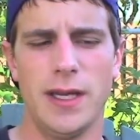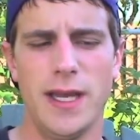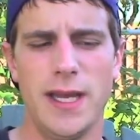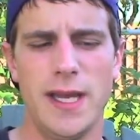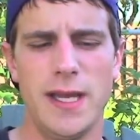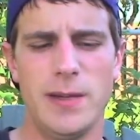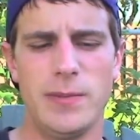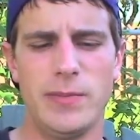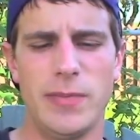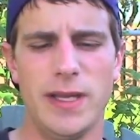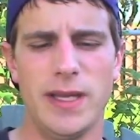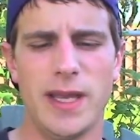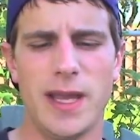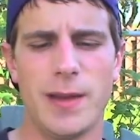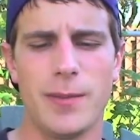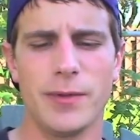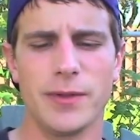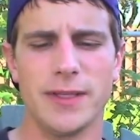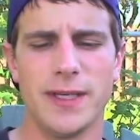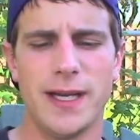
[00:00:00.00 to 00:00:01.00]
and being
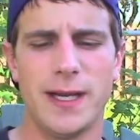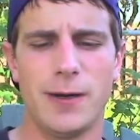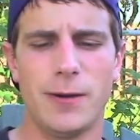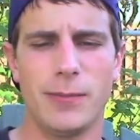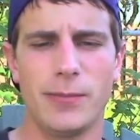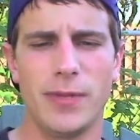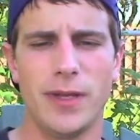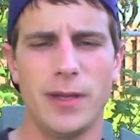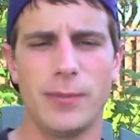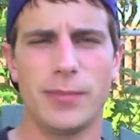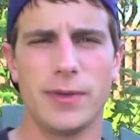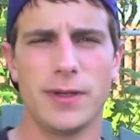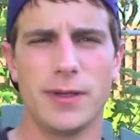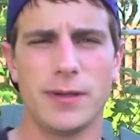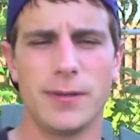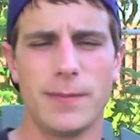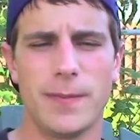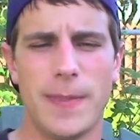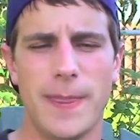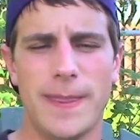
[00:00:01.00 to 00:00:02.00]
able to help
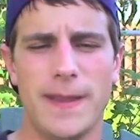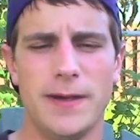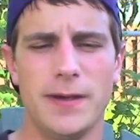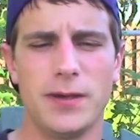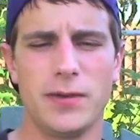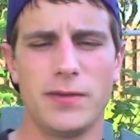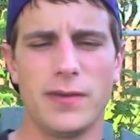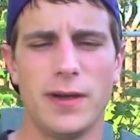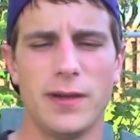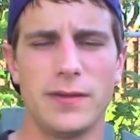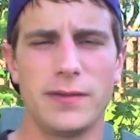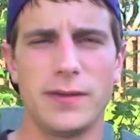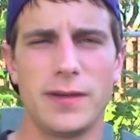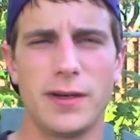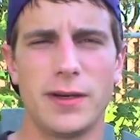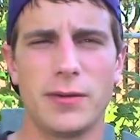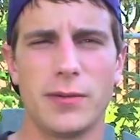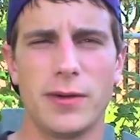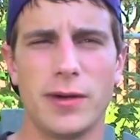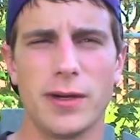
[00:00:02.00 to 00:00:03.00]
people and do
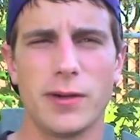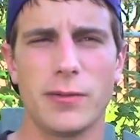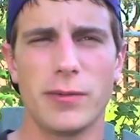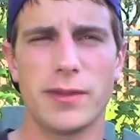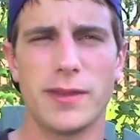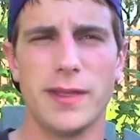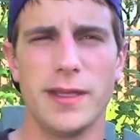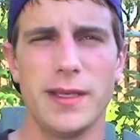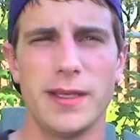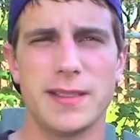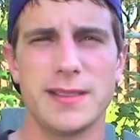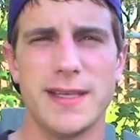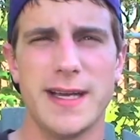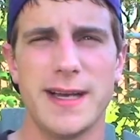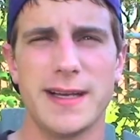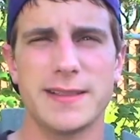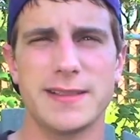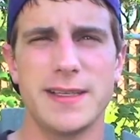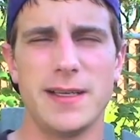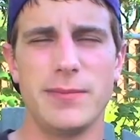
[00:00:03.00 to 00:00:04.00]
volunteer work with the
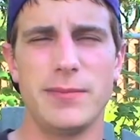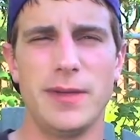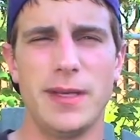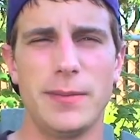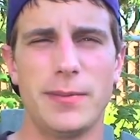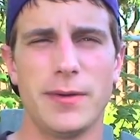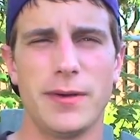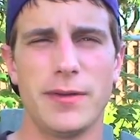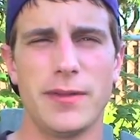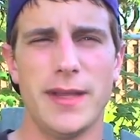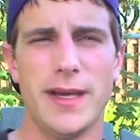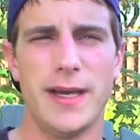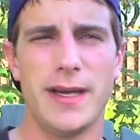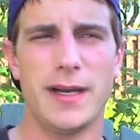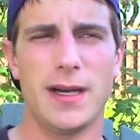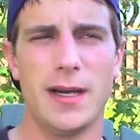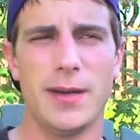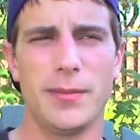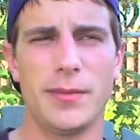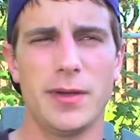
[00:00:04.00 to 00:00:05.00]
exact same people
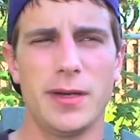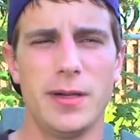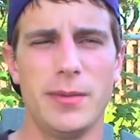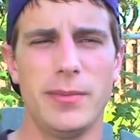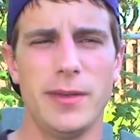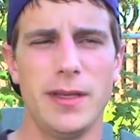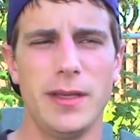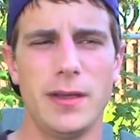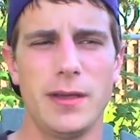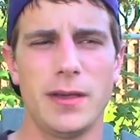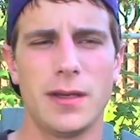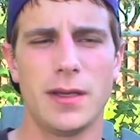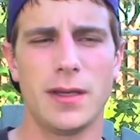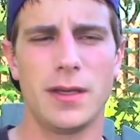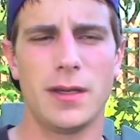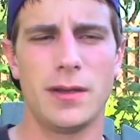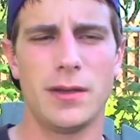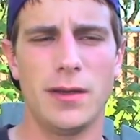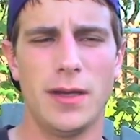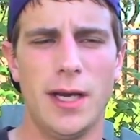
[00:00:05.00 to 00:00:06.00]
that I'm going to be
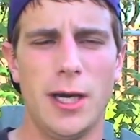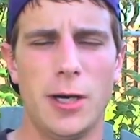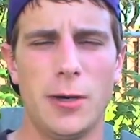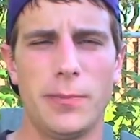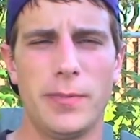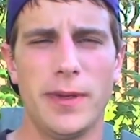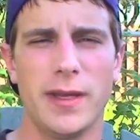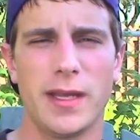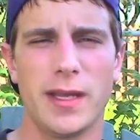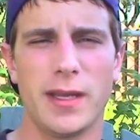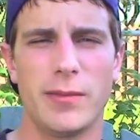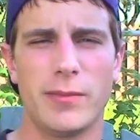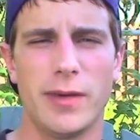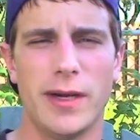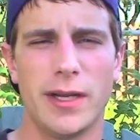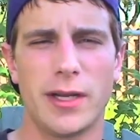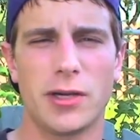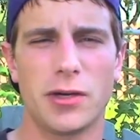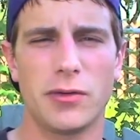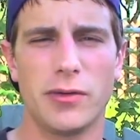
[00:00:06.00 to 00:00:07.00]
helping in
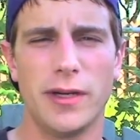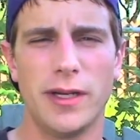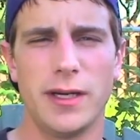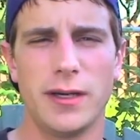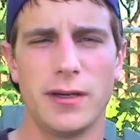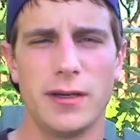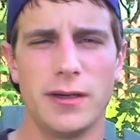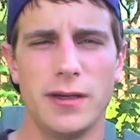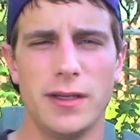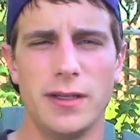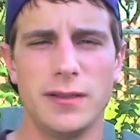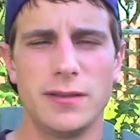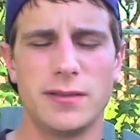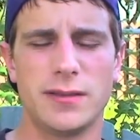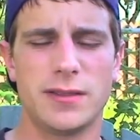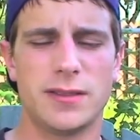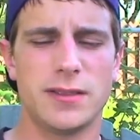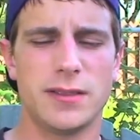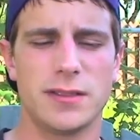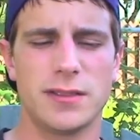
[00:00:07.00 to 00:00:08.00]
my career,
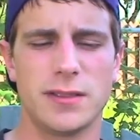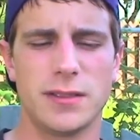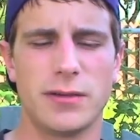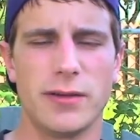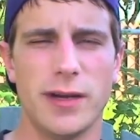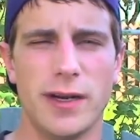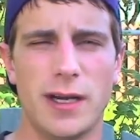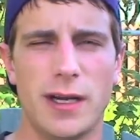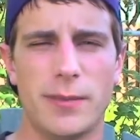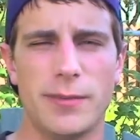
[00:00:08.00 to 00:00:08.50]
it's just a great